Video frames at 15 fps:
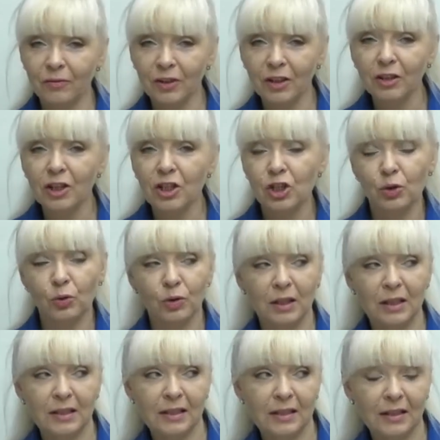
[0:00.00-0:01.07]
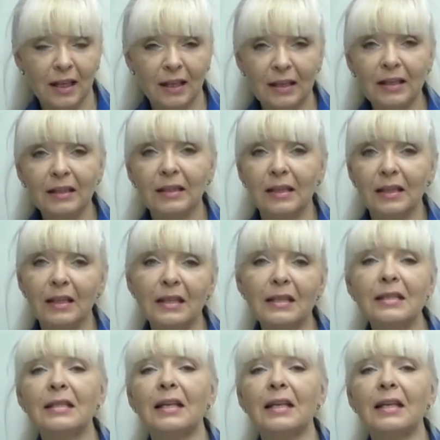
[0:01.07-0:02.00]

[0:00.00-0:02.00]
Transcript: two separate parts, a